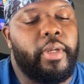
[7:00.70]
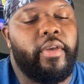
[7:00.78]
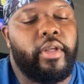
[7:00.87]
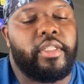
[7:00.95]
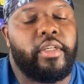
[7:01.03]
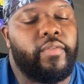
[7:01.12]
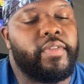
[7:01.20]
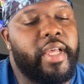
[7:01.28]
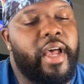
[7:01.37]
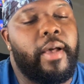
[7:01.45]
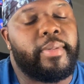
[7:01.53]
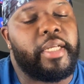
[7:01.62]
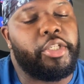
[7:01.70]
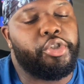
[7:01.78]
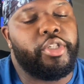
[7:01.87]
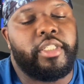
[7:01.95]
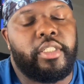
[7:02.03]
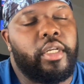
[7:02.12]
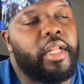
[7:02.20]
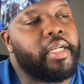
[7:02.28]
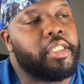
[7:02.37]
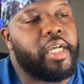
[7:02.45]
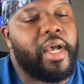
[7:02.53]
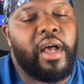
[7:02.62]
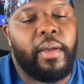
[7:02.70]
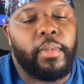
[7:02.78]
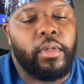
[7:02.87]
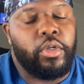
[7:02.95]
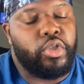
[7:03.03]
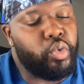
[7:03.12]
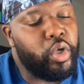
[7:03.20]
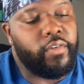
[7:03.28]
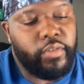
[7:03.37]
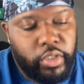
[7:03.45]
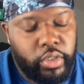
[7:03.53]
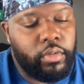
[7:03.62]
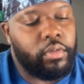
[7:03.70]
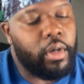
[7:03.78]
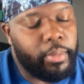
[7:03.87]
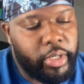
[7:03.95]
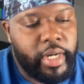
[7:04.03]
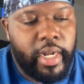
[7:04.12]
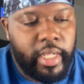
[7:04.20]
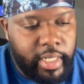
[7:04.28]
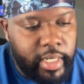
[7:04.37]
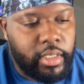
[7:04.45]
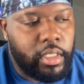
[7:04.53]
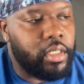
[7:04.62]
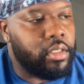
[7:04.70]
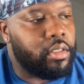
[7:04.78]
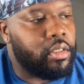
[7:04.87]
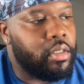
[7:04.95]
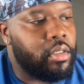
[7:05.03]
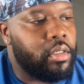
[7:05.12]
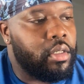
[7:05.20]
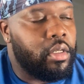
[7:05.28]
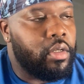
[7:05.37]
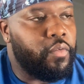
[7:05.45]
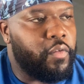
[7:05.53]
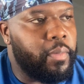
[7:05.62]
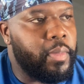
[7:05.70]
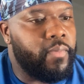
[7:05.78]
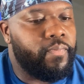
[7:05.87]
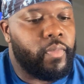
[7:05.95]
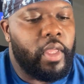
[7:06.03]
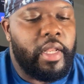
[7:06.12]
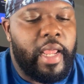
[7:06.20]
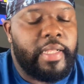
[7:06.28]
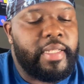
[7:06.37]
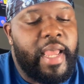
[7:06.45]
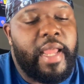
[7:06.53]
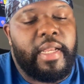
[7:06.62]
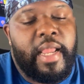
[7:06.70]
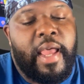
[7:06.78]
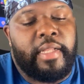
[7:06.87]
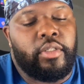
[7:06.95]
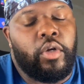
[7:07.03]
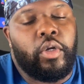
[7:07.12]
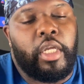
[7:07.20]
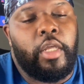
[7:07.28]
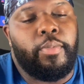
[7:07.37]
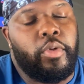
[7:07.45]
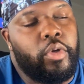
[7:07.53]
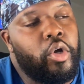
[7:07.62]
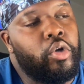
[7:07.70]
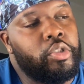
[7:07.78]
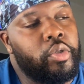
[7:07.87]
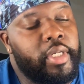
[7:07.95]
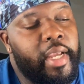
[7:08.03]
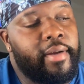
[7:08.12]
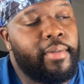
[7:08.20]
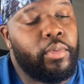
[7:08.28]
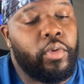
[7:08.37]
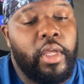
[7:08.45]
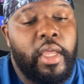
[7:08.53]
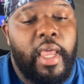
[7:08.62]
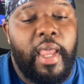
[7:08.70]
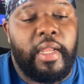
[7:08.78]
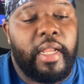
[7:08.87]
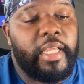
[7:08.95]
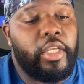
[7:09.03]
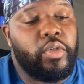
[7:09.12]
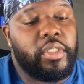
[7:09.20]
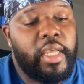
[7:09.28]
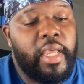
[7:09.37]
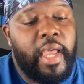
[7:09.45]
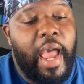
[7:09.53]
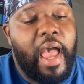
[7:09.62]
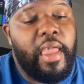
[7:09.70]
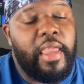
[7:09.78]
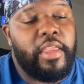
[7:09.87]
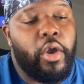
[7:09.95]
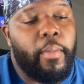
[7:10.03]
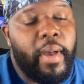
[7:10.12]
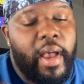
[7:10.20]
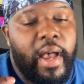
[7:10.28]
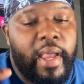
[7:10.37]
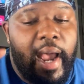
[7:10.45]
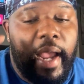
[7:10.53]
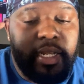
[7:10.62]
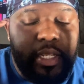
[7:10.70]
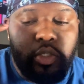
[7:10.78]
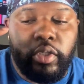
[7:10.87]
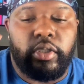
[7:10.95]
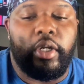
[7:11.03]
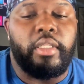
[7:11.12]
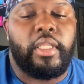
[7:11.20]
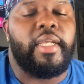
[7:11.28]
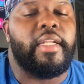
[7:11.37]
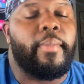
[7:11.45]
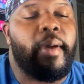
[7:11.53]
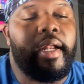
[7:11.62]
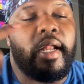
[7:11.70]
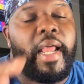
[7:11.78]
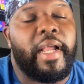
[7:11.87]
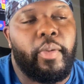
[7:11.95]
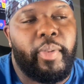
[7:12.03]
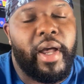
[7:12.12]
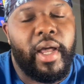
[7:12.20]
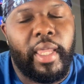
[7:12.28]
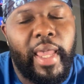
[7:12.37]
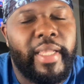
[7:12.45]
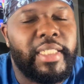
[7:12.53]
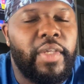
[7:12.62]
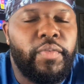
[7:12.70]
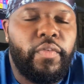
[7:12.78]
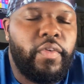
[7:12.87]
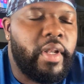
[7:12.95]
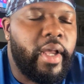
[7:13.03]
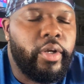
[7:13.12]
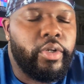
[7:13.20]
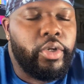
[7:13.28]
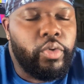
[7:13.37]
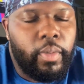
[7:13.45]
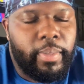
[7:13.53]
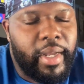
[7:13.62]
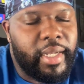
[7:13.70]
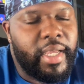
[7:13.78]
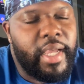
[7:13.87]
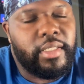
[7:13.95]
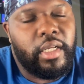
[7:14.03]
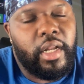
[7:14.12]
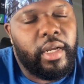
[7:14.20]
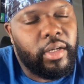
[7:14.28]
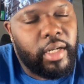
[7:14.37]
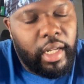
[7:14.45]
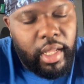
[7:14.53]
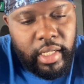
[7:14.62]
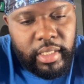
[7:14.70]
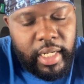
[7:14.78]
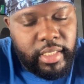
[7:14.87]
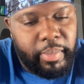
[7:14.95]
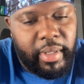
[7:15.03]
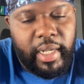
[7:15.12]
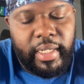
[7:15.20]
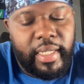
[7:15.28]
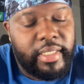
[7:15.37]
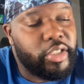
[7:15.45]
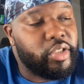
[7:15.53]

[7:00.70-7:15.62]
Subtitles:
give yourself time. Like treat it still like a job. 12 to 2. Yeah. I'm creating content. You feel me? And that's gonna keep you and hold you accountable. And like you said, in your mind, I need you to start thinking about it like a podcast. Even if you're not going to do a podcast and you're not going to launch it as a podcast,